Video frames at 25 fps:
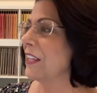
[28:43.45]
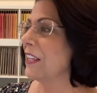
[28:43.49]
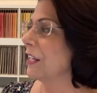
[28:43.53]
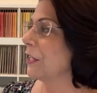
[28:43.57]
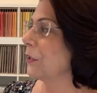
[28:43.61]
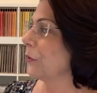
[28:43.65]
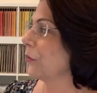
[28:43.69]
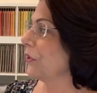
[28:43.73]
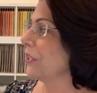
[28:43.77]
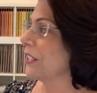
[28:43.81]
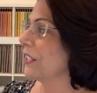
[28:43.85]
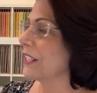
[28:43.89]

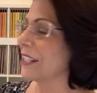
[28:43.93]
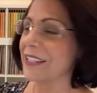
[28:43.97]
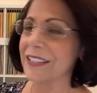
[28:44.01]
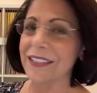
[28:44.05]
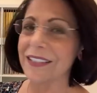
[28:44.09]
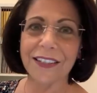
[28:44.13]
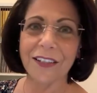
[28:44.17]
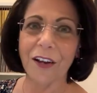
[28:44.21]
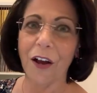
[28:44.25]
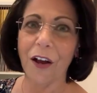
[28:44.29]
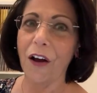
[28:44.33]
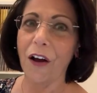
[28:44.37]
Here it is.
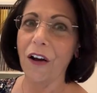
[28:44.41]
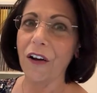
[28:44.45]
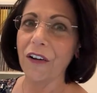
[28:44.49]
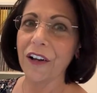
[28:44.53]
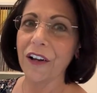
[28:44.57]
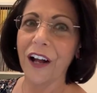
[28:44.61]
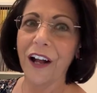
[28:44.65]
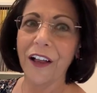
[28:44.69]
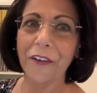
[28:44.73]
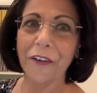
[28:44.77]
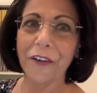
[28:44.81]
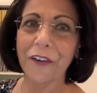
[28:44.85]
It's all
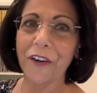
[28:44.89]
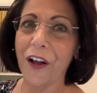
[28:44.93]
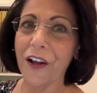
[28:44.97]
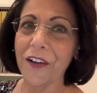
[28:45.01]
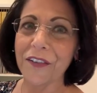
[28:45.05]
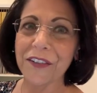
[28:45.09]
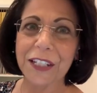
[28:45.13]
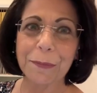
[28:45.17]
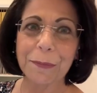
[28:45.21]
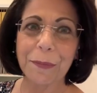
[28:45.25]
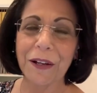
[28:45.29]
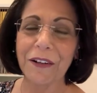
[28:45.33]
colored,
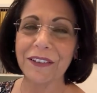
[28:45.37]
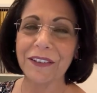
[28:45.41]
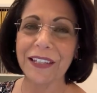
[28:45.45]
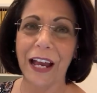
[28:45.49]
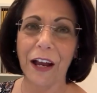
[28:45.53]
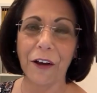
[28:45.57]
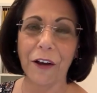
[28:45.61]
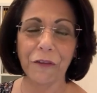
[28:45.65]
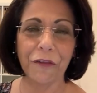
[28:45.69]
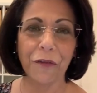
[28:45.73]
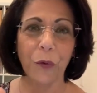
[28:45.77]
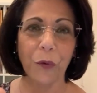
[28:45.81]
all spelled
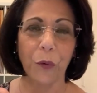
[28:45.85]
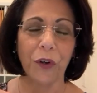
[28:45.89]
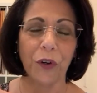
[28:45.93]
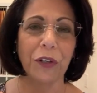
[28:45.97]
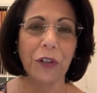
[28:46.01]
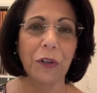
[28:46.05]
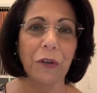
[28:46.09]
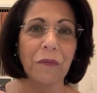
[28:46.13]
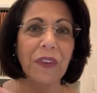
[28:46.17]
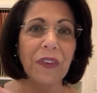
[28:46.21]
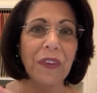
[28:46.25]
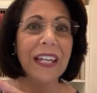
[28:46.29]
out for
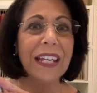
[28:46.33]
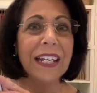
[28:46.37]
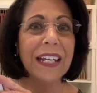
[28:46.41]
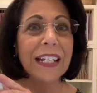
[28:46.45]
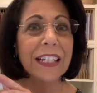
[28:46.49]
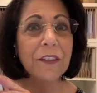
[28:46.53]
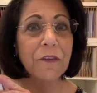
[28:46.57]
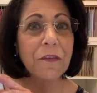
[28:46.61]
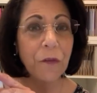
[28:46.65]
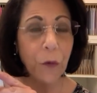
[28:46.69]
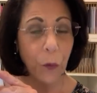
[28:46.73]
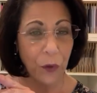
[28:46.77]
you.
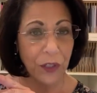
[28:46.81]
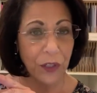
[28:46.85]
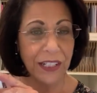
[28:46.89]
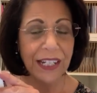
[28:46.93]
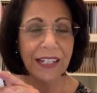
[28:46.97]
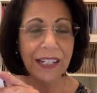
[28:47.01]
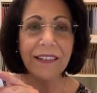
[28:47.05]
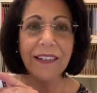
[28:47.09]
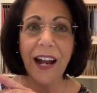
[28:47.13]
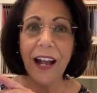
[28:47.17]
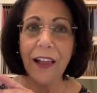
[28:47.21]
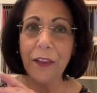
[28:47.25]
It's
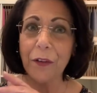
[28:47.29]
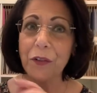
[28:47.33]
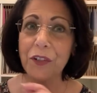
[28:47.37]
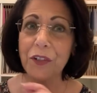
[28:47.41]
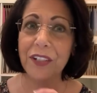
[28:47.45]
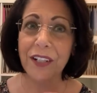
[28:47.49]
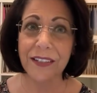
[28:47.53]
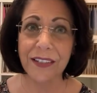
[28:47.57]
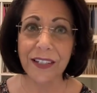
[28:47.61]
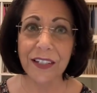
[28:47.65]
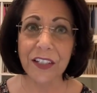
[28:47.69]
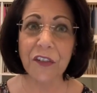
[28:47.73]
fourteen dollars
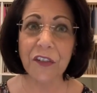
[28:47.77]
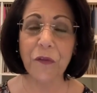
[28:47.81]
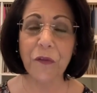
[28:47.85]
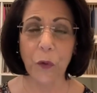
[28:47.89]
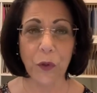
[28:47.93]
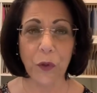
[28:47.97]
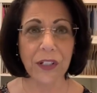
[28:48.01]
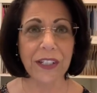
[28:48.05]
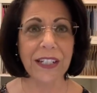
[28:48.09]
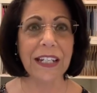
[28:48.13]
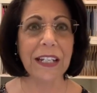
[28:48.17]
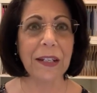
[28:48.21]
because it's
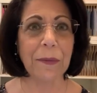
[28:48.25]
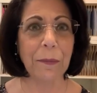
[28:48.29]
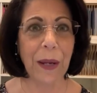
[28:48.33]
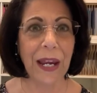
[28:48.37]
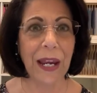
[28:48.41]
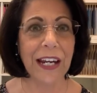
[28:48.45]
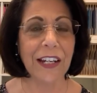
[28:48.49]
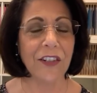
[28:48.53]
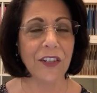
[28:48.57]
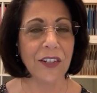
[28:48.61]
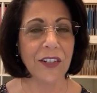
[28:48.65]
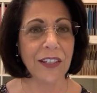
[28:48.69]
fourteen
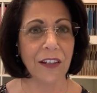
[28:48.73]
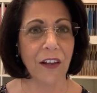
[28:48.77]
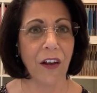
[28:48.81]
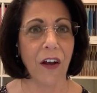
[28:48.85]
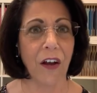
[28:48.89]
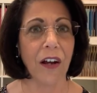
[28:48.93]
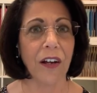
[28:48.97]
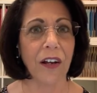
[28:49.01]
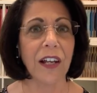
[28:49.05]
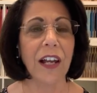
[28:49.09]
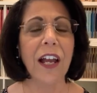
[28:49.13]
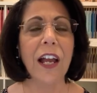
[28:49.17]
pages
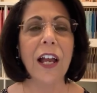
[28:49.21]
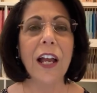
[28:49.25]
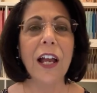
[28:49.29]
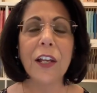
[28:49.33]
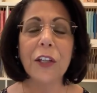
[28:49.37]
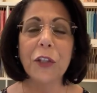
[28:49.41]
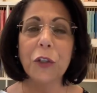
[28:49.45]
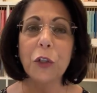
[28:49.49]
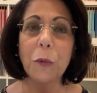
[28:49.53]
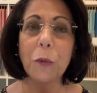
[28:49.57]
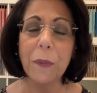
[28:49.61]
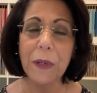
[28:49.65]
long.
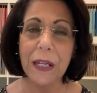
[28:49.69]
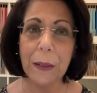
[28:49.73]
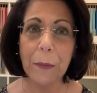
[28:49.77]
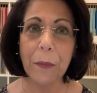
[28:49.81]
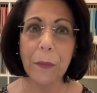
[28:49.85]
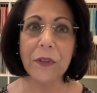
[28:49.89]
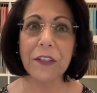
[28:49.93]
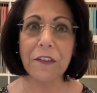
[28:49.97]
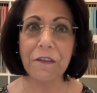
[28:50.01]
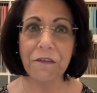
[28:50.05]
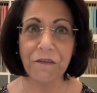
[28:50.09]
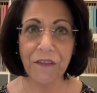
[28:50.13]
You'll be
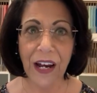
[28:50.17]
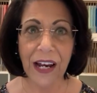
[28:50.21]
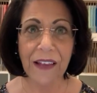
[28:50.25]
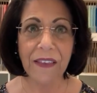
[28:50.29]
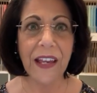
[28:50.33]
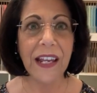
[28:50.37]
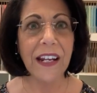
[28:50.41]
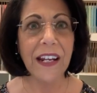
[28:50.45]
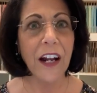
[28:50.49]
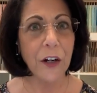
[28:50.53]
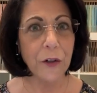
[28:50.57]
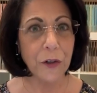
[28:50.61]
able to find
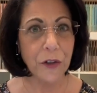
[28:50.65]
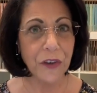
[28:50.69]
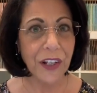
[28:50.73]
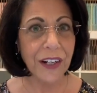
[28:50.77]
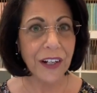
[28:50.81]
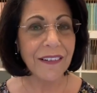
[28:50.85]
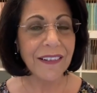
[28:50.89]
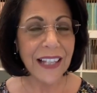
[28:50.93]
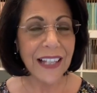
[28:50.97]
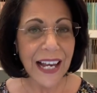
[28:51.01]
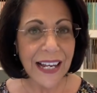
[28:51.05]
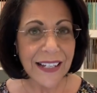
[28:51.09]
that under the
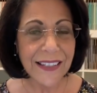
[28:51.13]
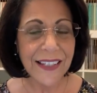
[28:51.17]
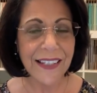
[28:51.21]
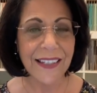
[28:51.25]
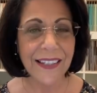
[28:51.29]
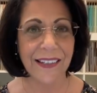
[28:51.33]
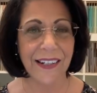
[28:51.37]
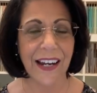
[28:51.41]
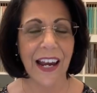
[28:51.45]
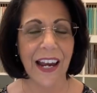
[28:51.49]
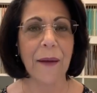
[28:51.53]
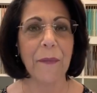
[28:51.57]

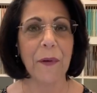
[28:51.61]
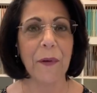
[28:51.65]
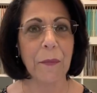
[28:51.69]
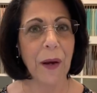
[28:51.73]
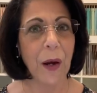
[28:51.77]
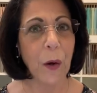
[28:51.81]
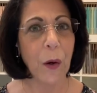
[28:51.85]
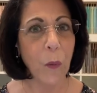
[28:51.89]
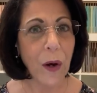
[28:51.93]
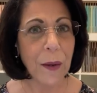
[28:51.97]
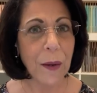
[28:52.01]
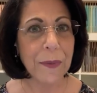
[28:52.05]
Classes tab at
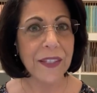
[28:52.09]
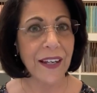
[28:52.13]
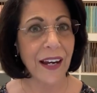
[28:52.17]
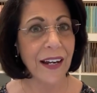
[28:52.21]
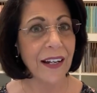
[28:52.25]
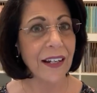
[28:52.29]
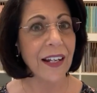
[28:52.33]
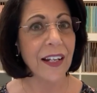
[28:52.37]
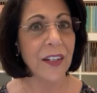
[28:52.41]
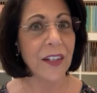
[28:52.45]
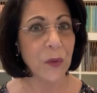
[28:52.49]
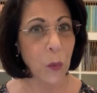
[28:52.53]
my
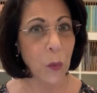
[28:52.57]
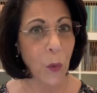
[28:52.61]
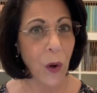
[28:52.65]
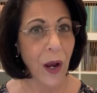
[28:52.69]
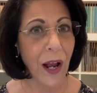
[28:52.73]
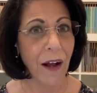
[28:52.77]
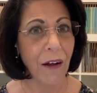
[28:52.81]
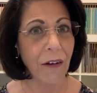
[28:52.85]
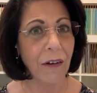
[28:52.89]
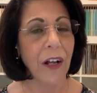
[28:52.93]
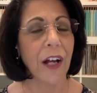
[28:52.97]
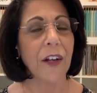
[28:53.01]
website as
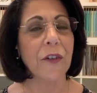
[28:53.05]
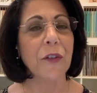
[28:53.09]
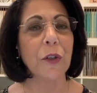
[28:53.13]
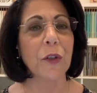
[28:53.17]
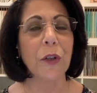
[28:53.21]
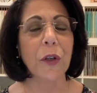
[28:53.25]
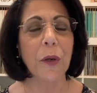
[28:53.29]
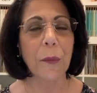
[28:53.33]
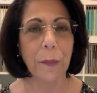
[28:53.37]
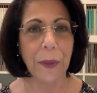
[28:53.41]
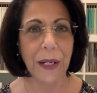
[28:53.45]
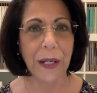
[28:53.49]
well
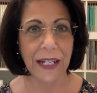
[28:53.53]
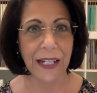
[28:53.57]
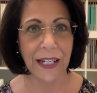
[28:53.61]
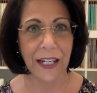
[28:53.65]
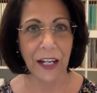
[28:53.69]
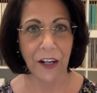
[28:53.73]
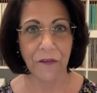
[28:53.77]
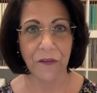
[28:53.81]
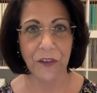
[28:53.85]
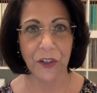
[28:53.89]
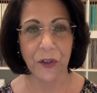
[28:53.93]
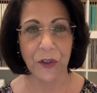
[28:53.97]
under P
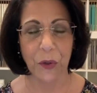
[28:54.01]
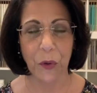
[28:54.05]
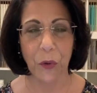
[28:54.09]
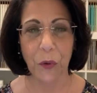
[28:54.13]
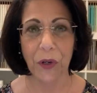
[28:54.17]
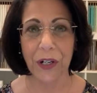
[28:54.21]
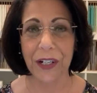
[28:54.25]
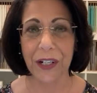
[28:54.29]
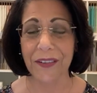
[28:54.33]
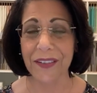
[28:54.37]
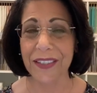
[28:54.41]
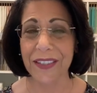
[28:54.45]
D F
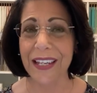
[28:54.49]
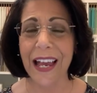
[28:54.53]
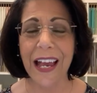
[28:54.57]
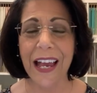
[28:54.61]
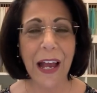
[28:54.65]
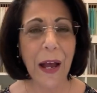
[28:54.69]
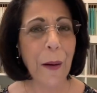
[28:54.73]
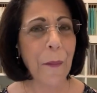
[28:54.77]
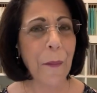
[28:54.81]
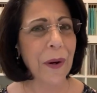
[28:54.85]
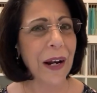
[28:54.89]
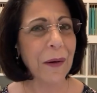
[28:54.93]
Tutorials.
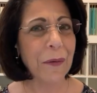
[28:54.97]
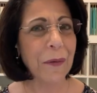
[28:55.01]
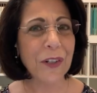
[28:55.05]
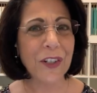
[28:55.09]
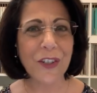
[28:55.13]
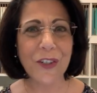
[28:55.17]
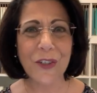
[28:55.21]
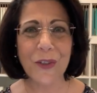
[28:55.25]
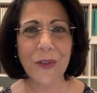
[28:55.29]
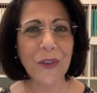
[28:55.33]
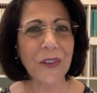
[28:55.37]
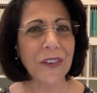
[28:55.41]
But I
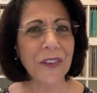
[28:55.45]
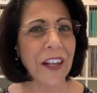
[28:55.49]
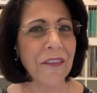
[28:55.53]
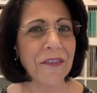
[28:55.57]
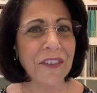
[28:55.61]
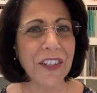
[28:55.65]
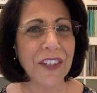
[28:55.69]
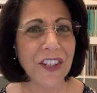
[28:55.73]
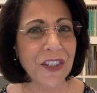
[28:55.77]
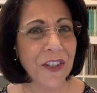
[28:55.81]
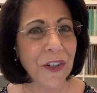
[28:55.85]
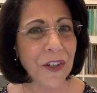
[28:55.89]
would sure
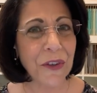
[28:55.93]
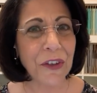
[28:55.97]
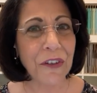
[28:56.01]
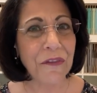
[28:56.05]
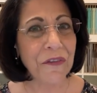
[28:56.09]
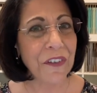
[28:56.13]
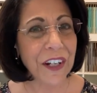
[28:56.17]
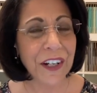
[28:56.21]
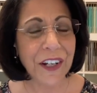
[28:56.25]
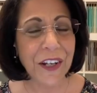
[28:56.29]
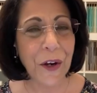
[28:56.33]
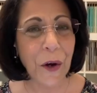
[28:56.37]
love to share the
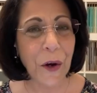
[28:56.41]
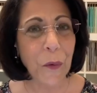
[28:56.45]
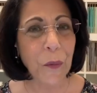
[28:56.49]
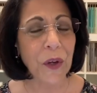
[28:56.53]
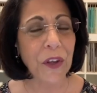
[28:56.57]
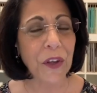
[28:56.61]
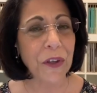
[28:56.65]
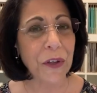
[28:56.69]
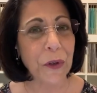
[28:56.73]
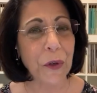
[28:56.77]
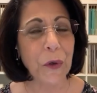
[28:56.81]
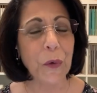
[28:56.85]
video
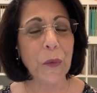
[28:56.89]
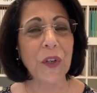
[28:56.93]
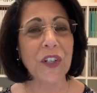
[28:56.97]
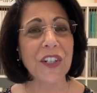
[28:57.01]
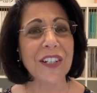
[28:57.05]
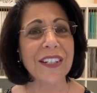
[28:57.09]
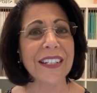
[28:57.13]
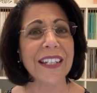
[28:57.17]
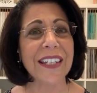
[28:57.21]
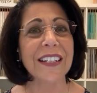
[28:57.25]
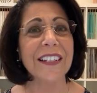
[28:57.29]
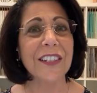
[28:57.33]
with you,
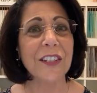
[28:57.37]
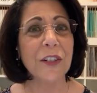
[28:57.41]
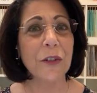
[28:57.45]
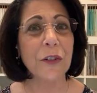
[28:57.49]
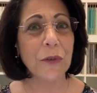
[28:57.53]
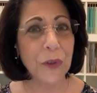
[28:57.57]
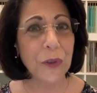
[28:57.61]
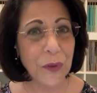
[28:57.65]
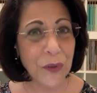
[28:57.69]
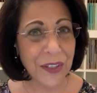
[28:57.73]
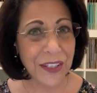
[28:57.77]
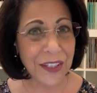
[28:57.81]
which is
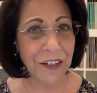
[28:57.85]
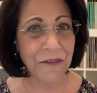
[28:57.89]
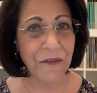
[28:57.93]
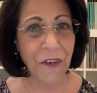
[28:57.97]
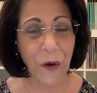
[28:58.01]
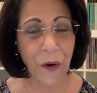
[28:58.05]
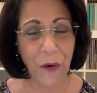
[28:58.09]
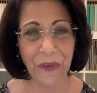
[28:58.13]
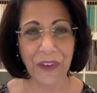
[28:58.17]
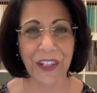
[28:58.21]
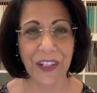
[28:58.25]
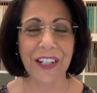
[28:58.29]
exclusive
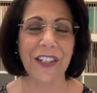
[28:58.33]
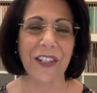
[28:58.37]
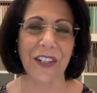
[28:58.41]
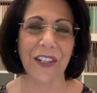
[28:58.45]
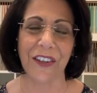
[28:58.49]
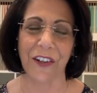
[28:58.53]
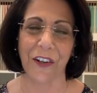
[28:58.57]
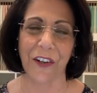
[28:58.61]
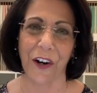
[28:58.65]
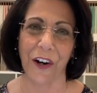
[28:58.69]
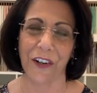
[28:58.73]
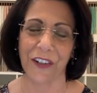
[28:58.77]
only
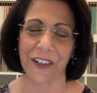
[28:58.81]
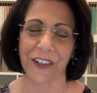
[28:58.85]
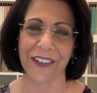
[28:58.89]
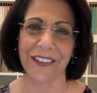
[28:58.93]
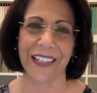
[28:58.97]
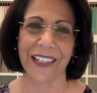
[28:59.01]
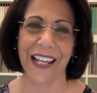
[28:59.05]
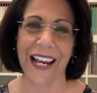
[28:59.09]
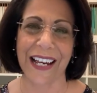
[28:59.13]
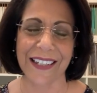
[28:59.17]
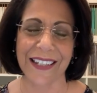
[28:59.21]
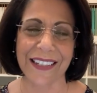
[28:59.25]
to the card
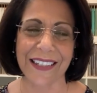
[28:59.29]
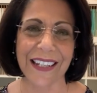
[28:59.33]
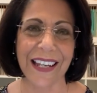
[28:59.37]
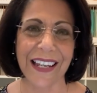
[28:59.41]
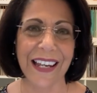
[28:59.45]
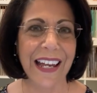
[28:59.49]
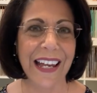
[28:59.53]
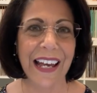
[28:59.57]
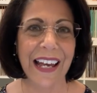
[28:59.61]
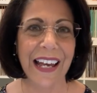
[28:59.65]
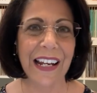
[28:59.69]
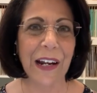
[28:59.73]
class.
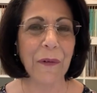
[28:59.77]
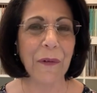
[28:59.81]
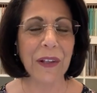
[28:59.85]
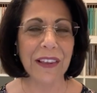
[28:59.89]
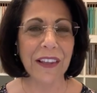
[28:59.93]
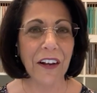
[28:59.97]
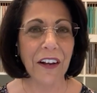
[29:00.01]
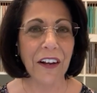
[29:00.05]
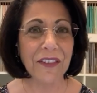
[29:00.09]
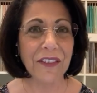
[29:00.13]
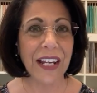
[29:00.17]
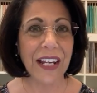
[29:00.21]
And I
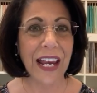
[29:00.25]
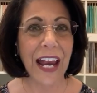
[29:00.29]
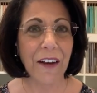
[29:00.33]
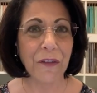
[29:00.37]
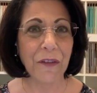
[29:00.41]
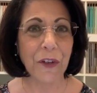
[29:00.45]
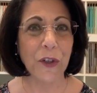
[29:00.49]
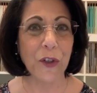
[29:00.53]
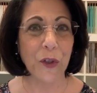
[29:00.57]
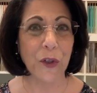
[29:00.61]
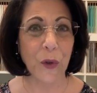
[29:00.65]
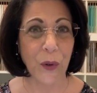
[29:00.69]
would love to
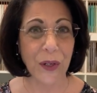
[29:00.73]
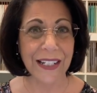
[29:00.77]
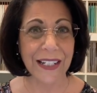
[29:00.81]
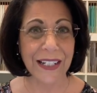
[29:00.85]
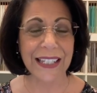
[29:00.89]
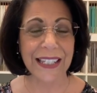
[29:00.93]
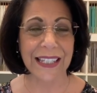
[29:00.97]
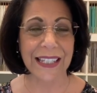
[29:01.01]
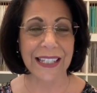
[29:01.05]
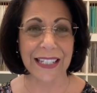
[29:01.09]
have you join us